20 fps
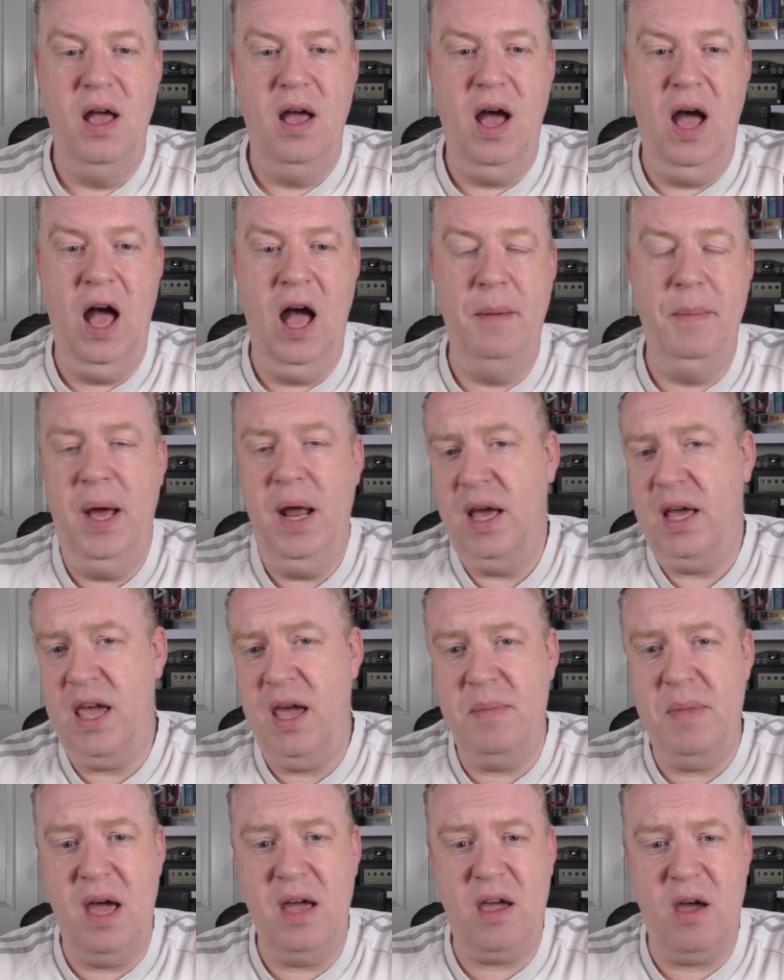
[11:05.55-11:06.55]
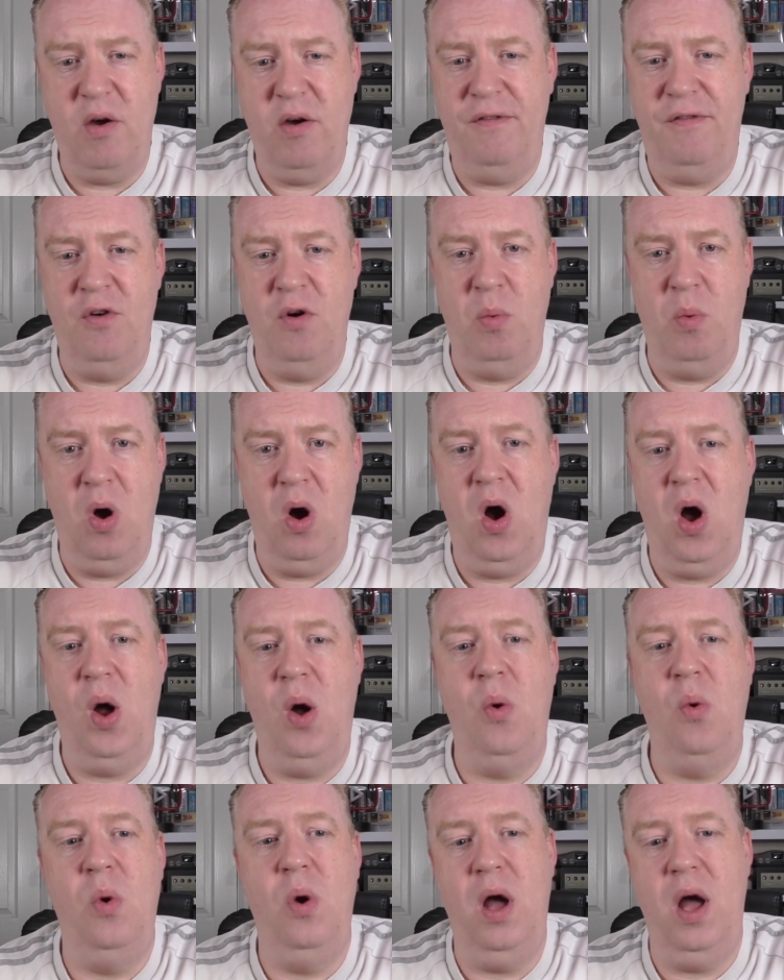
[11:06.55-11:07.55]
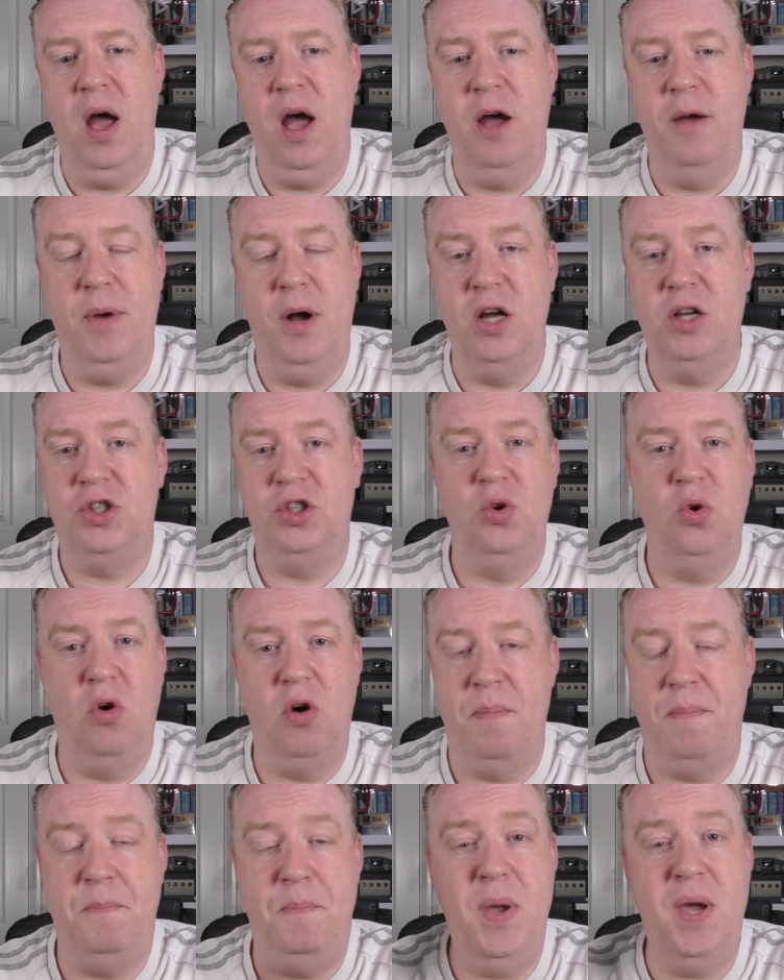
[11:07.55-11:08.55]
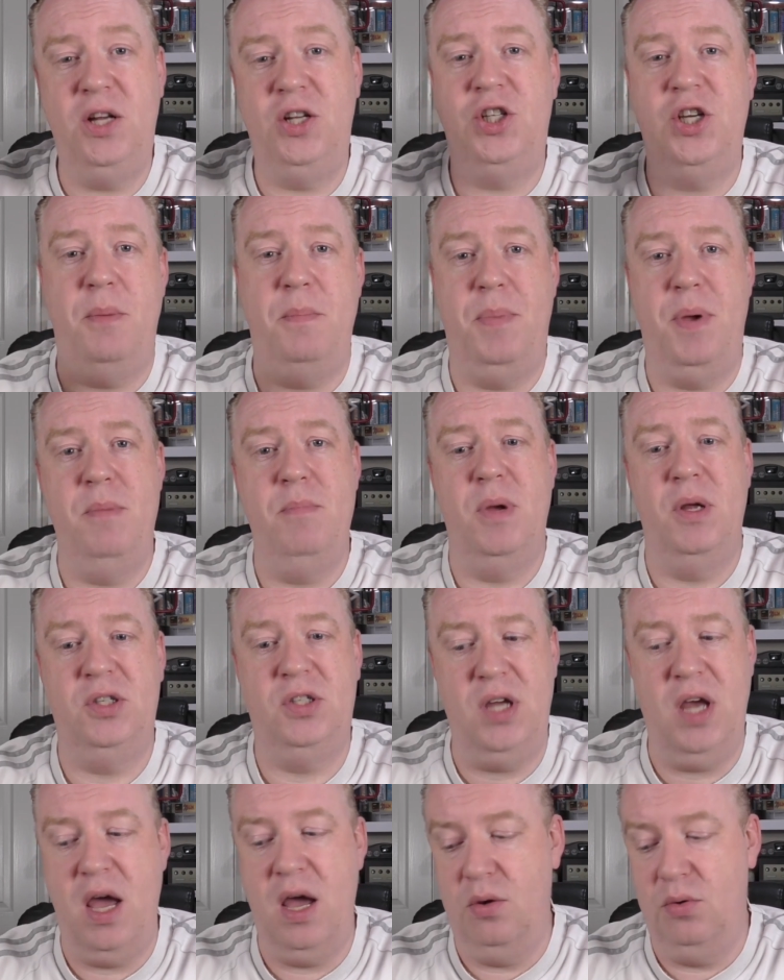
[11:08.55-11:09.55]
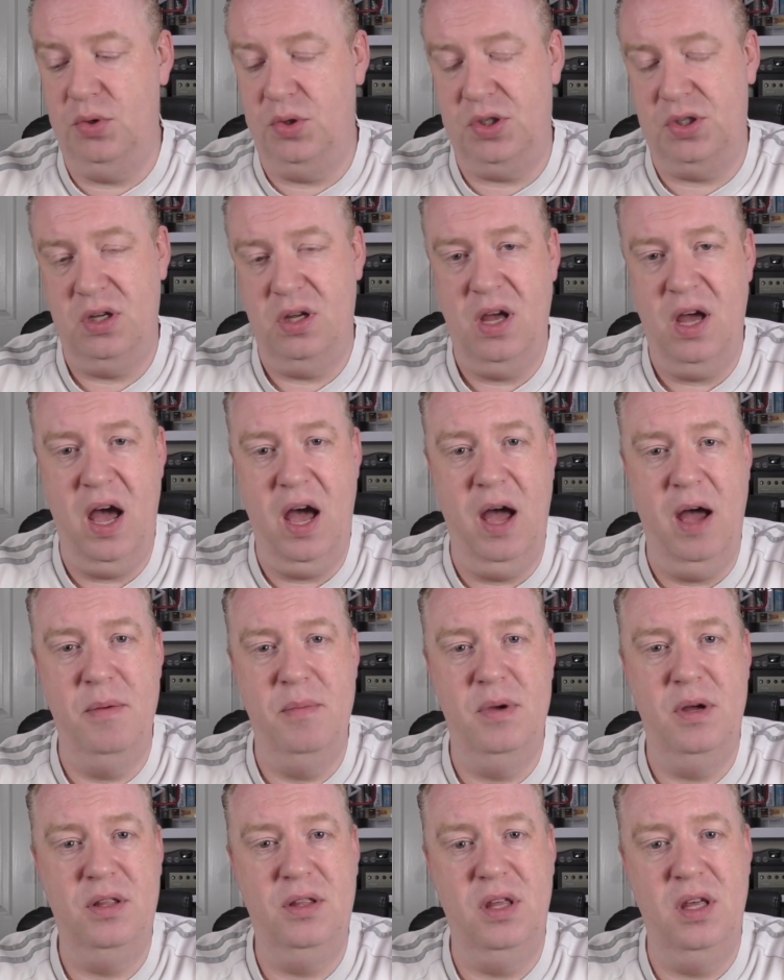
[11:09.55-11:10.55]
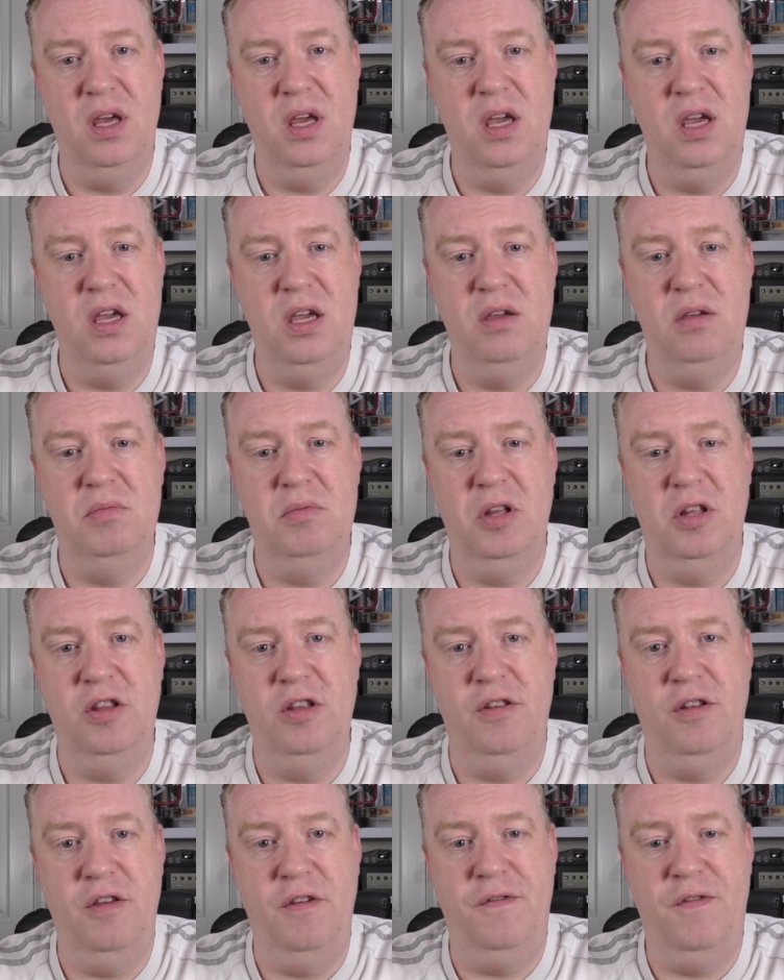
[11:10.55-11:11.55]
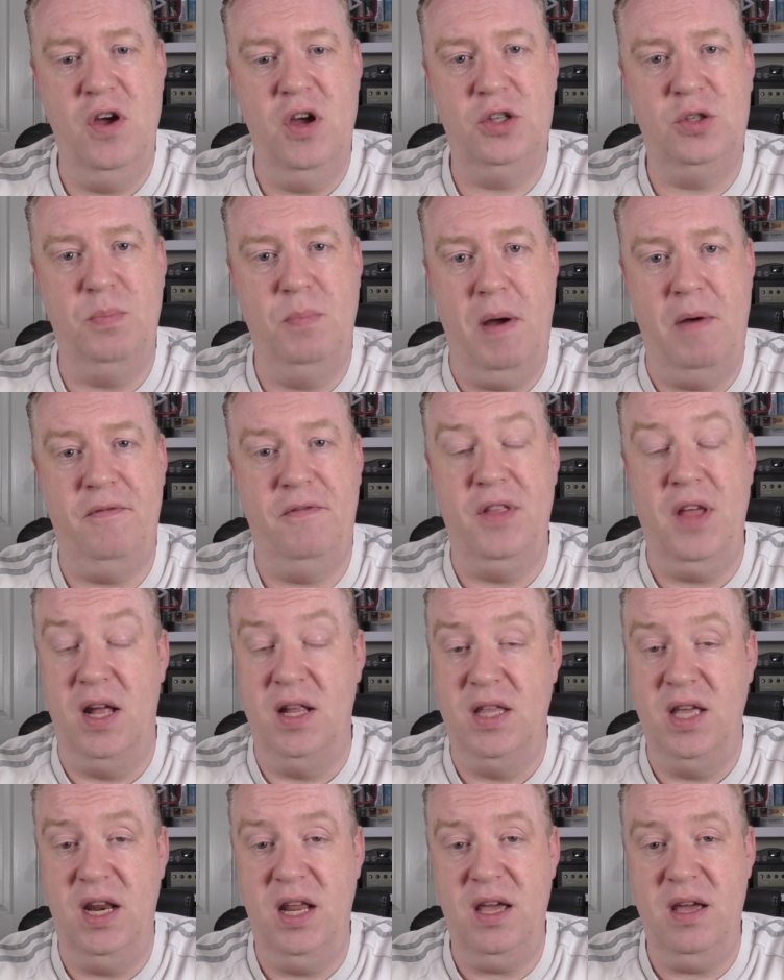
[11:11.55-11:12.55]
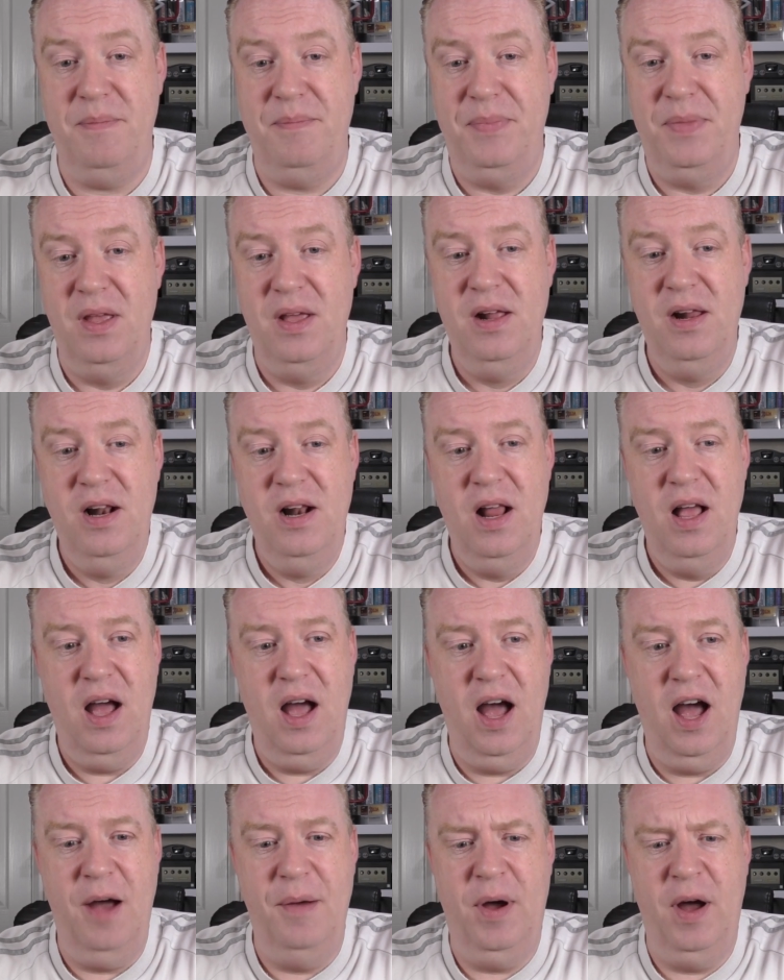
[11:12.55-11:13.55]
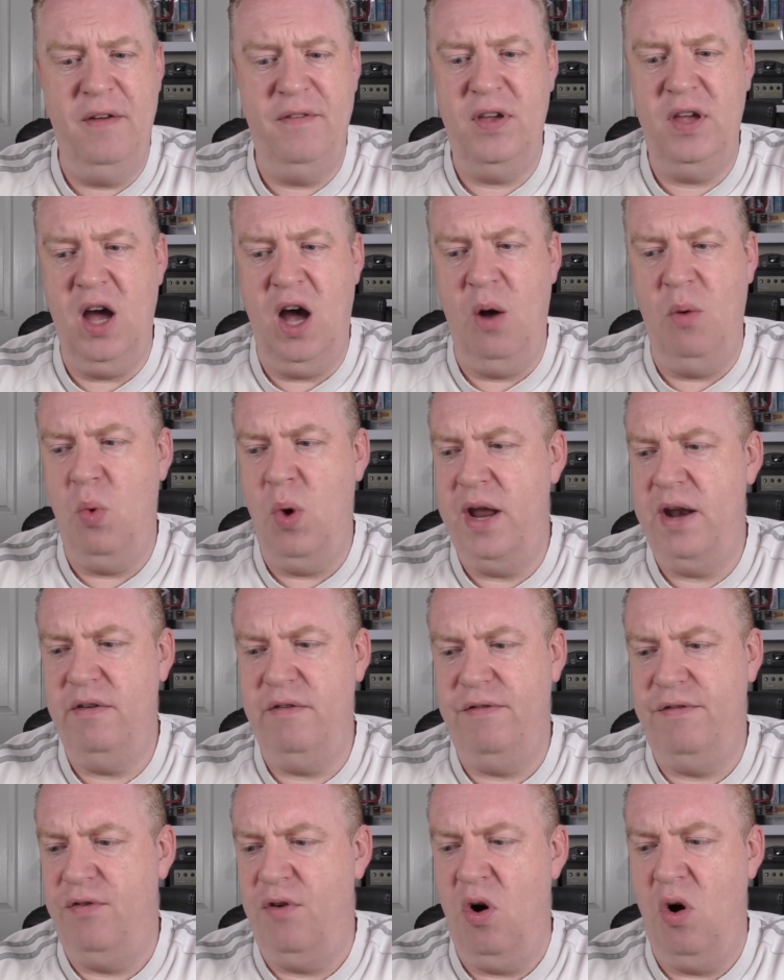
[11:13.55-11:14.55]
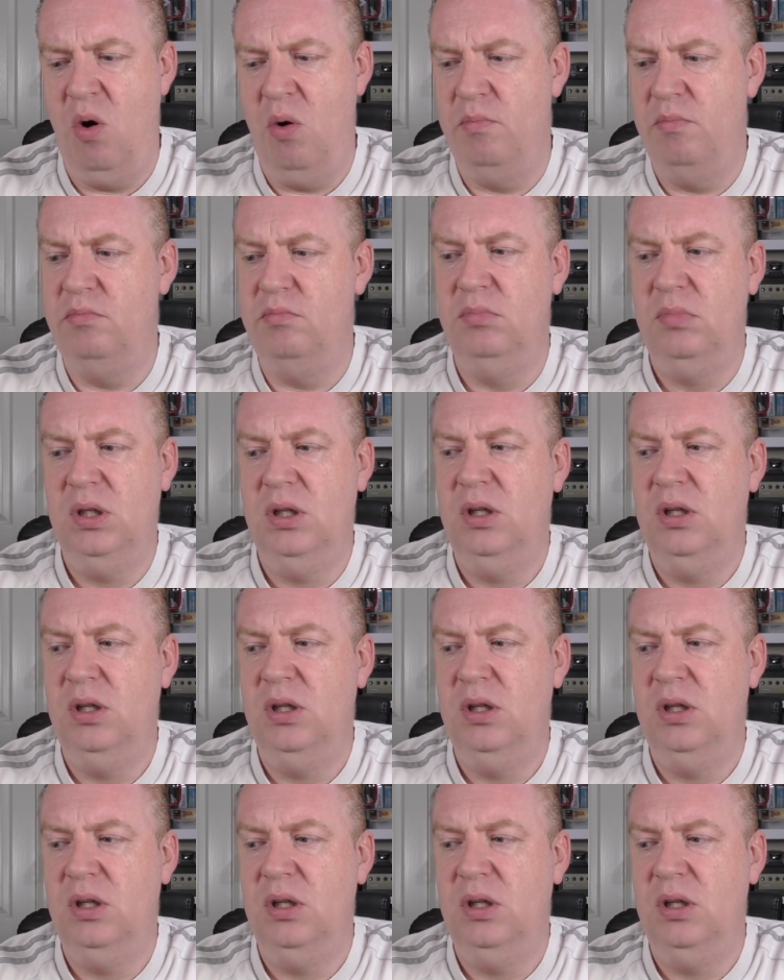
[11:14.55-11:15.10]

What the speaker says: And I kept that going for a while. I saw a big jump in my sales the first month that I did it. I think I went from